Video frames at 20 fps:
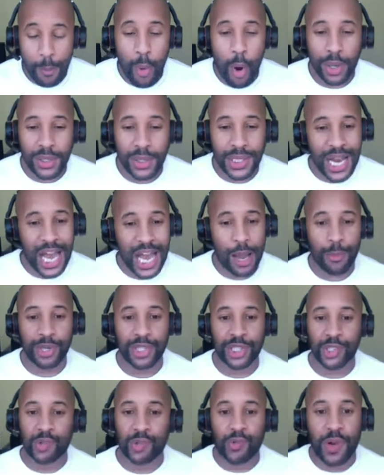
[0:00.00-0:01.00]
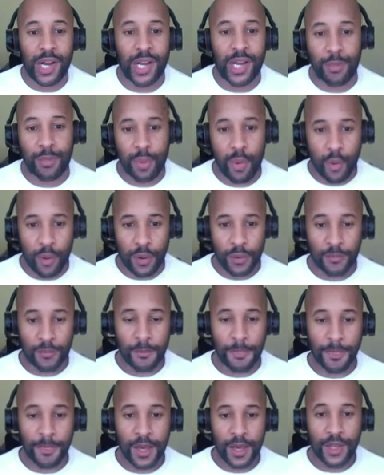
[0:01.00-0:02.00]
Body language is really important.
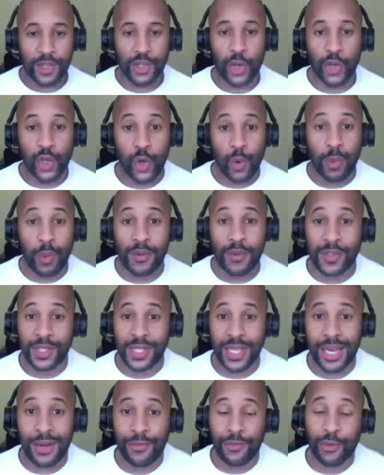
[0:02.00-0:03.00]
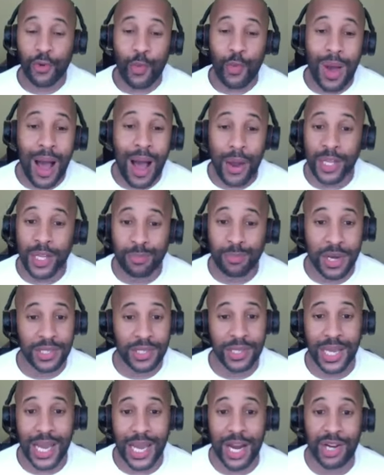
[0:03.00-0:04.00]
So you would have seen throughout this
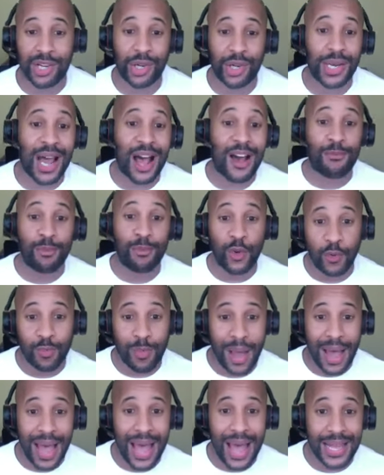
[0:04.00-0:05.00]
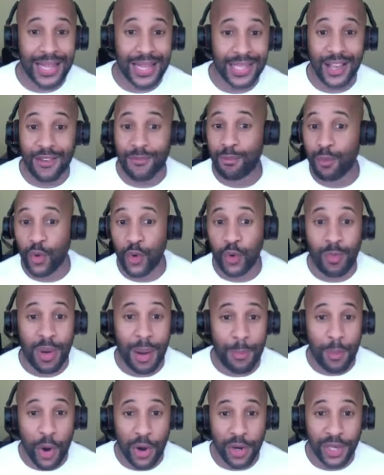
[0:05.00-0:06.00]
presentation that I've moved my hands, I've moved
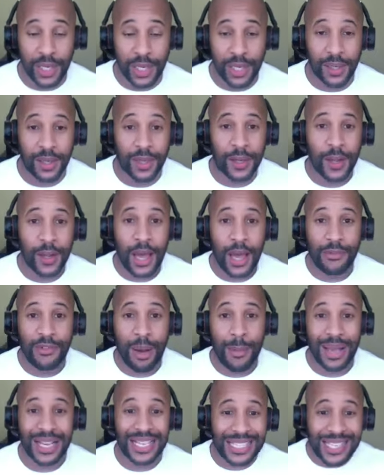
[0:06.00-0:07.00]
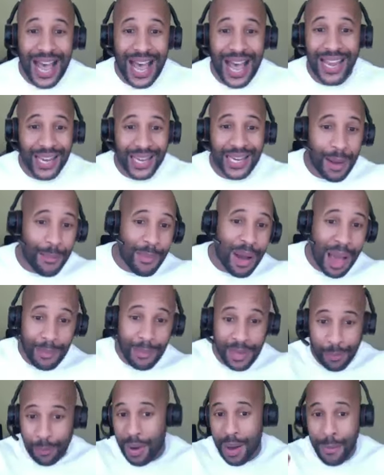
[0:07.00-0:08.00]
my body. If I'm excited, I might
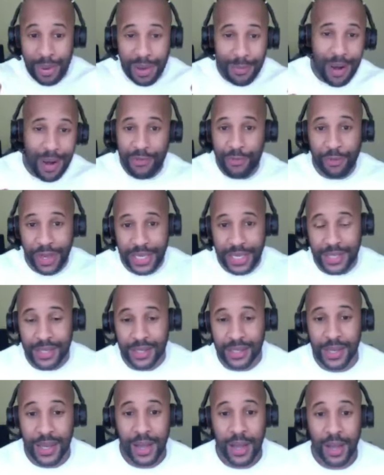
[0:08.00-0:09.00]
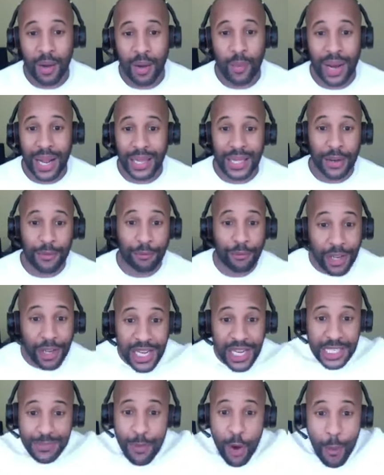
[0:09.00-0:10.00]
be pumping my fists. When I've done
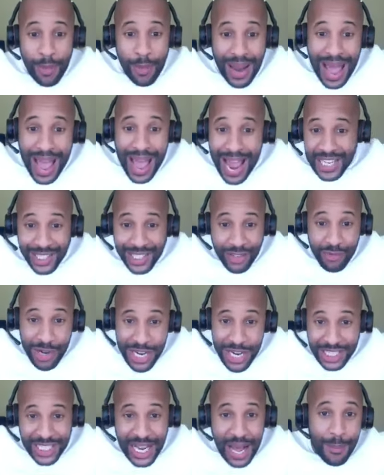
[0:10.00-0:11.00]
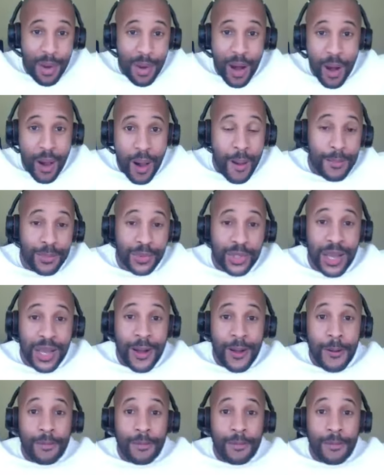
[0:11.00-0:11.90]
Phoenix moment, I actually reached out my arms.